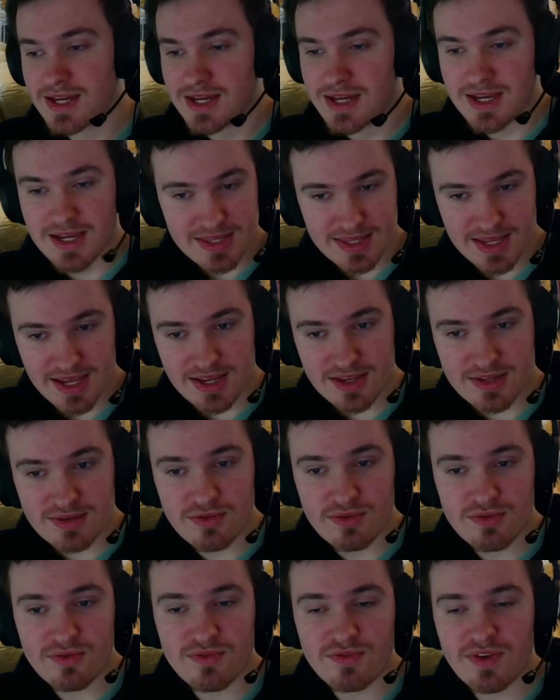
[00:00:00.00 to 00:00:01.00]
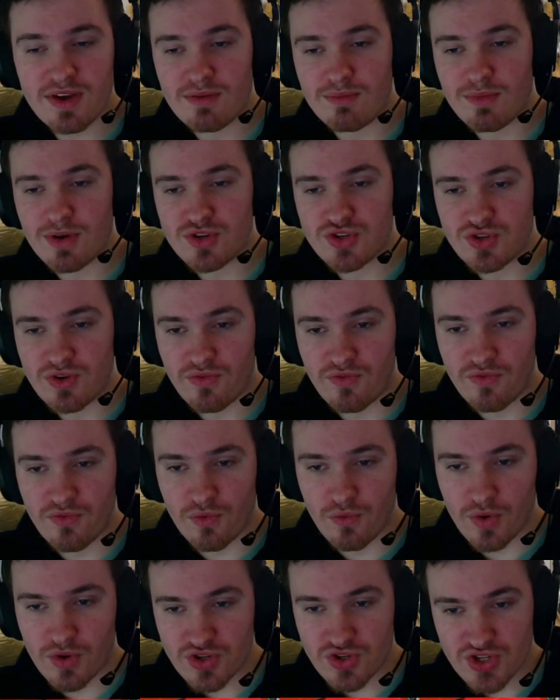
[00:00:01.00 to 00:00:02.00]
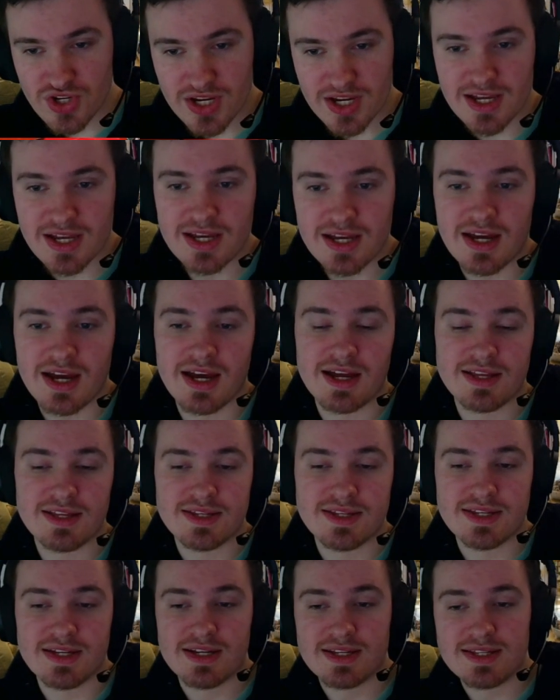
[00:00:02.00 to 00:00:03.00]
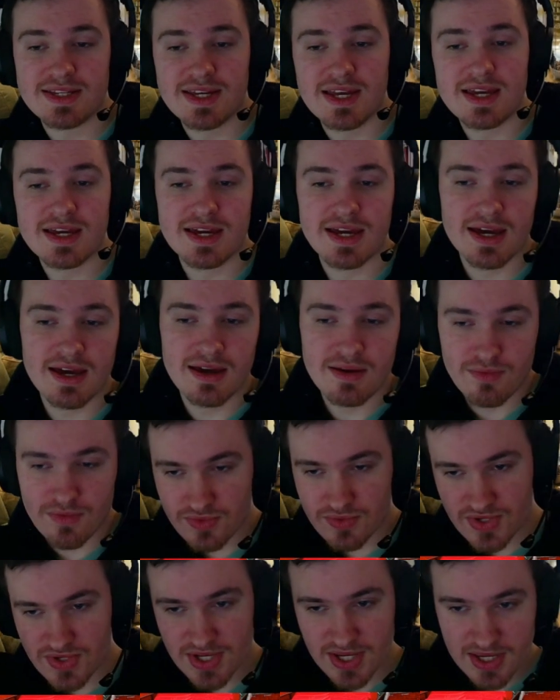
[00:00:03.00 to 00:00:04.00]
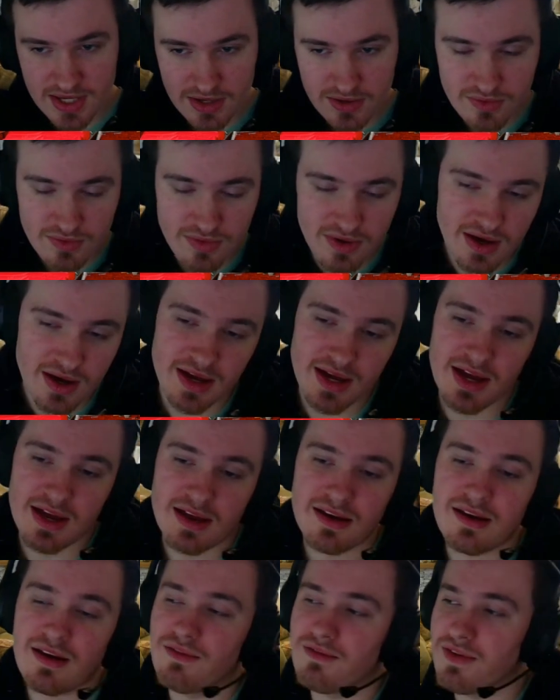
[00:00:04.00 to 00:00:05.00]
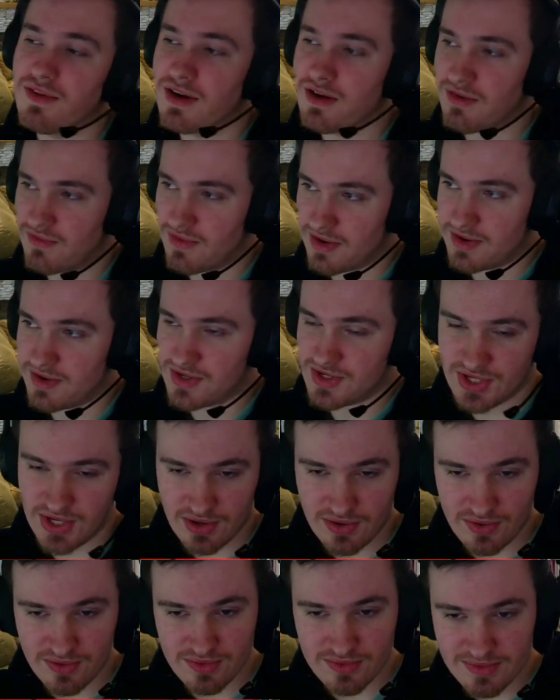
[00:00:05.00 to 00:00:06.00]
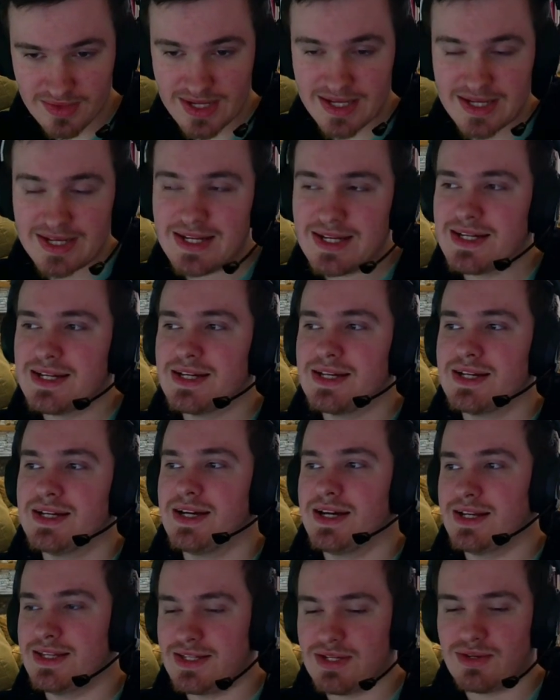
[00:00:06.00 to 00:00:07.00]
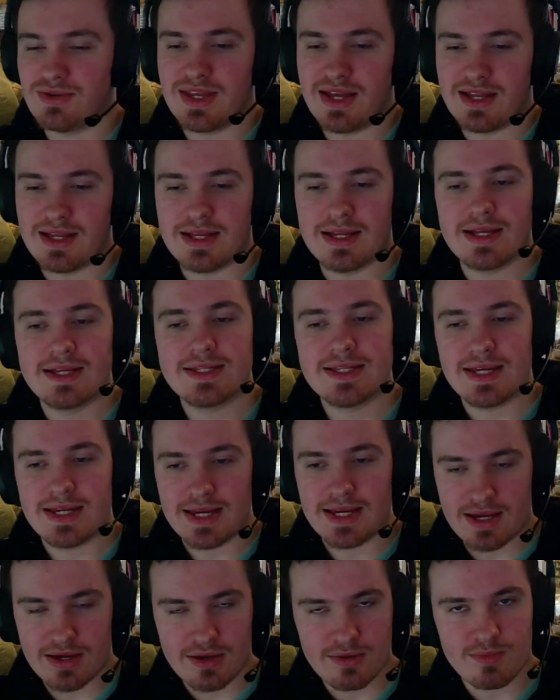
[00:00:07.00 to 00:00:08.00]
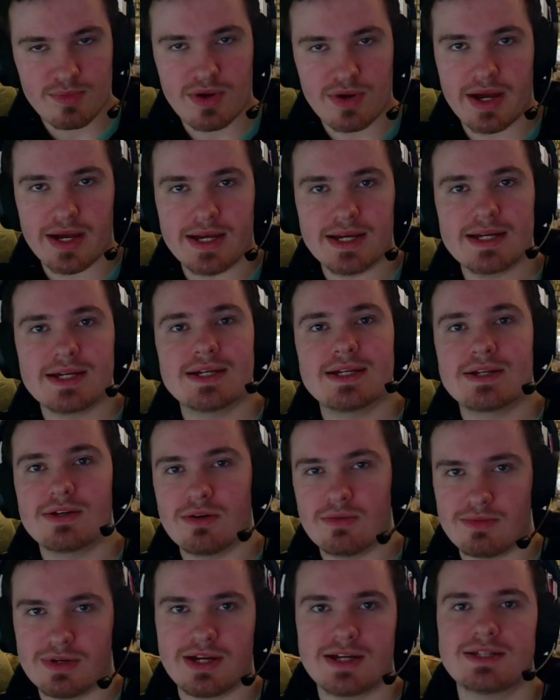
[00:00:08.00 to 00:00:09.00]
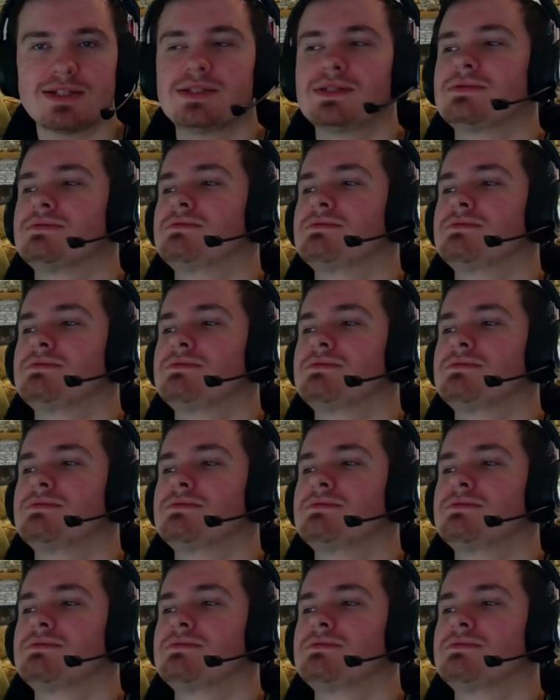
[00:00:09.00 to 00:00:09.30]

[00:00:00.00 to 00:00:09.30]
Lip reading: Thanks you very much for watching, and take care. We'll see you again very soon. Until then, take care. Goodbye. God bless.